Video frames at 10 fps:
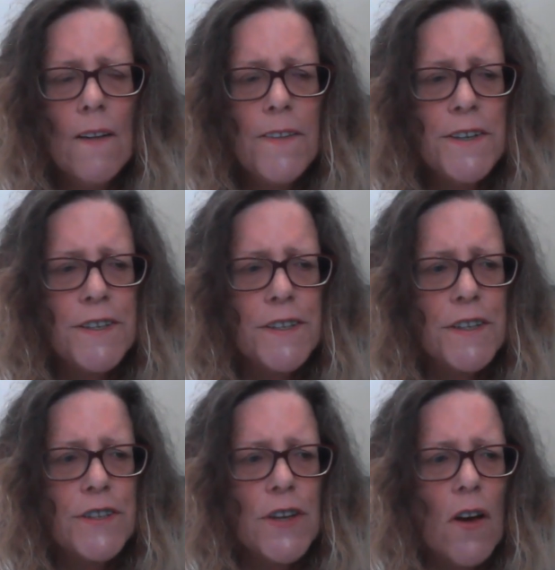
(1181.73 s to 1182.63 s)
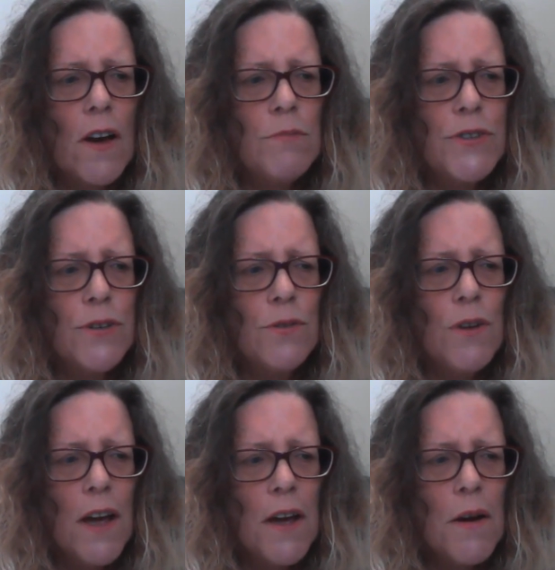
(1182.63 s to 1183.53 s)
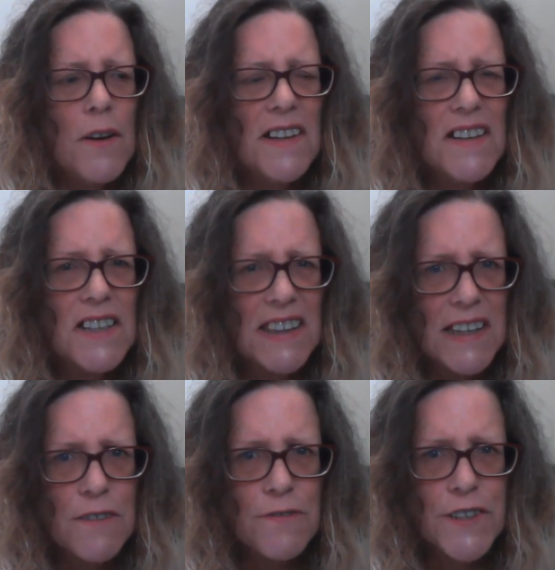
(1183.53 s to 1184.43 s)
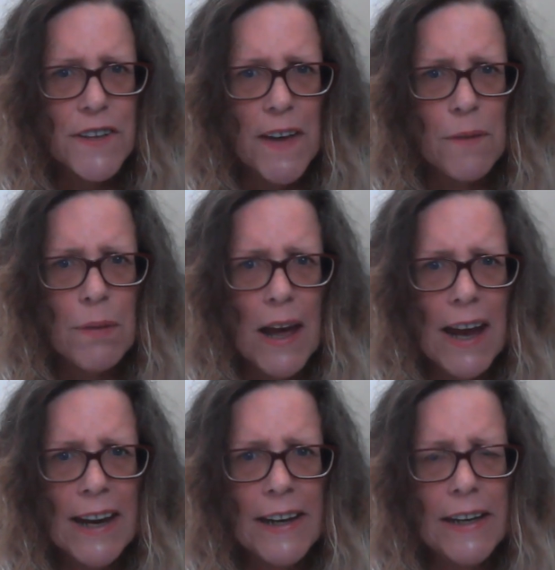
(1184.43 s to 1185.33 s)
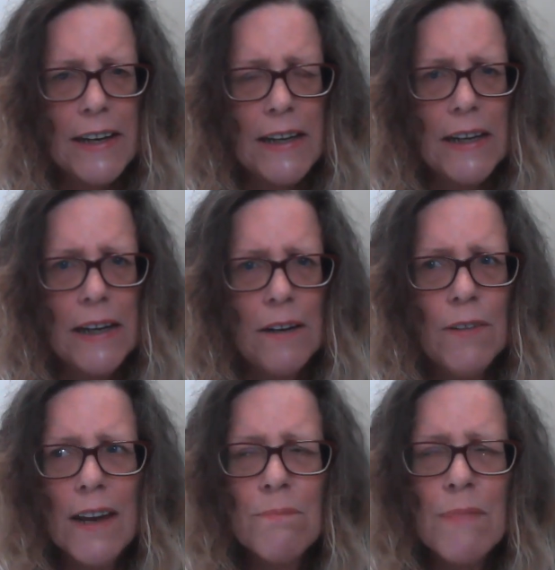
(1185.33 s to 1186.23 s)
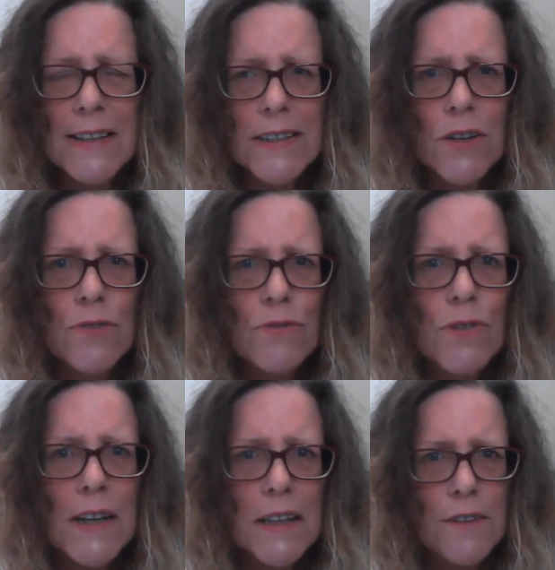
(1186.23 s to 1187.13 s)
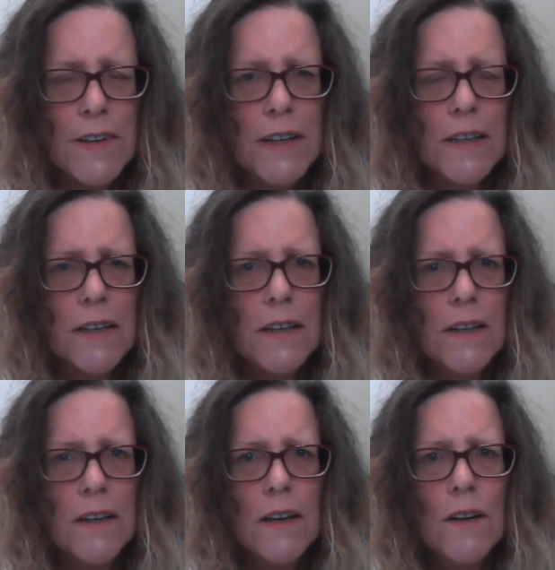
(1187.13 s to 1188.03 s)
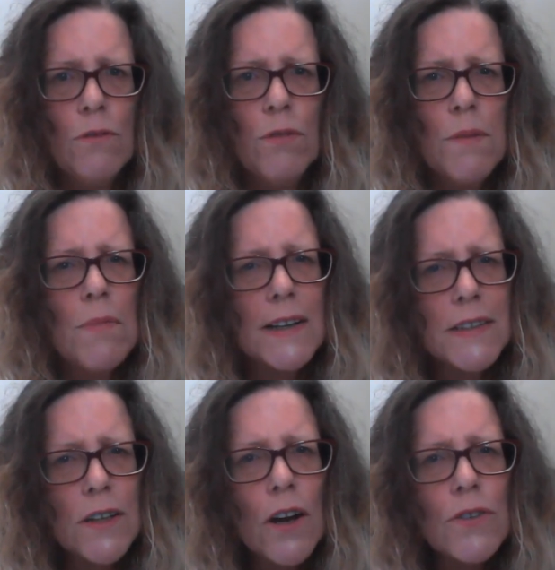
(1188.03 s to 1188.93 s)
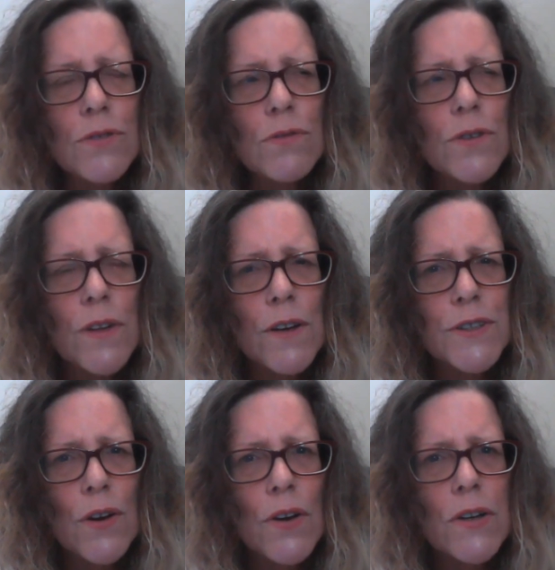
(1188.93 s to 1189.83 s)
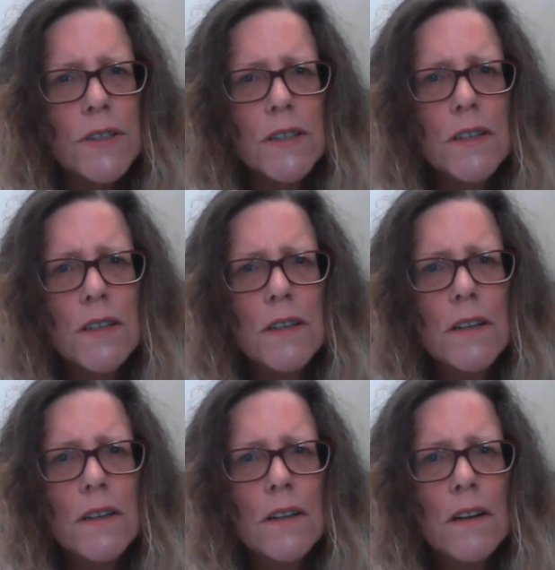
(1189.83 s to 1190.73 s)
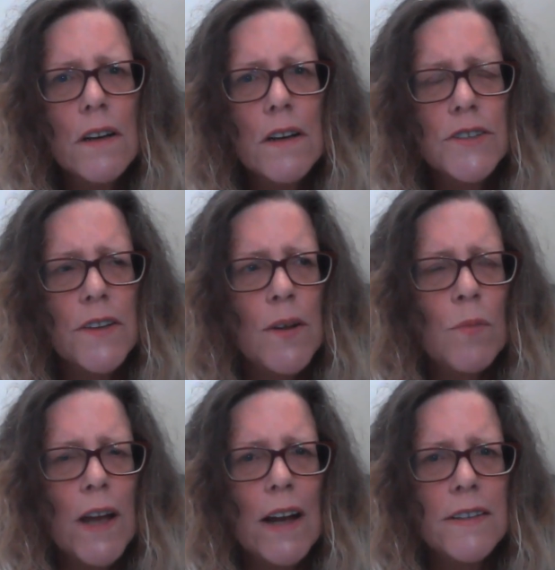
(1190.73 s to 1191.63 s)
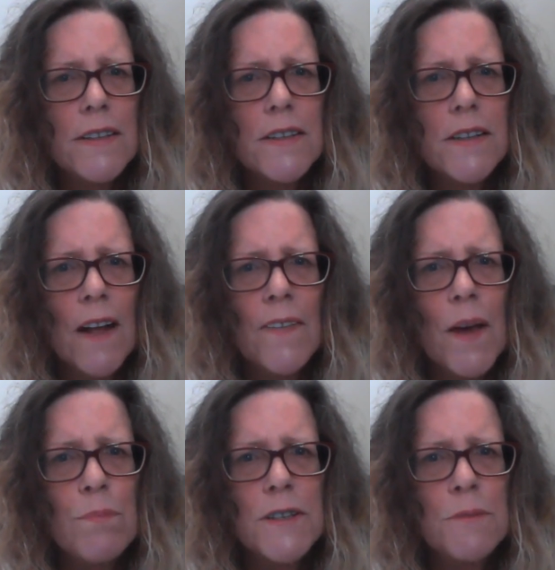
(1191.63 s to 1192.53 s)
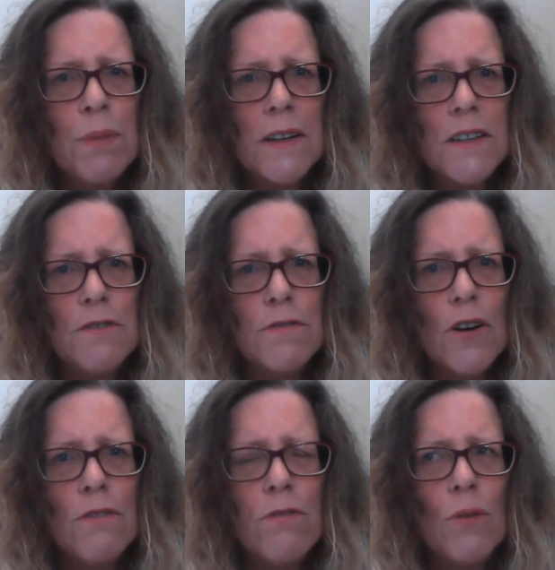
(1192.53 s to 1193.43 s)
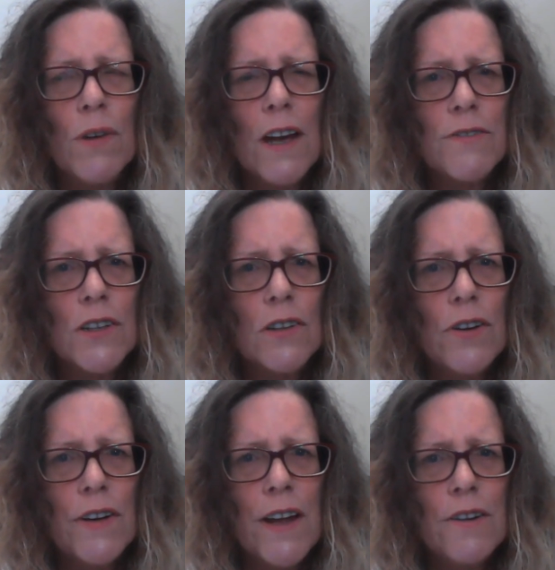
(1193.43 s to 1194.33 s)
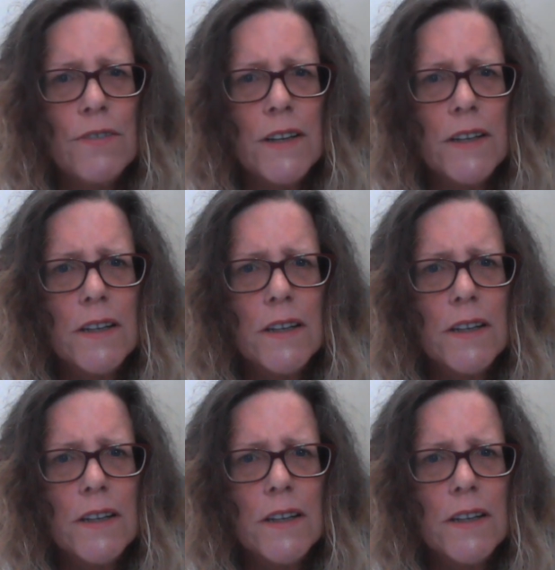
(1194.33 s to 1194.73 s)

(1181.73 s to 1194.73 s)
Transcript: This is a time to live to that pain. We must relive it. We must go through those hurts, so then we understand that perspective of what we have to learn out of it.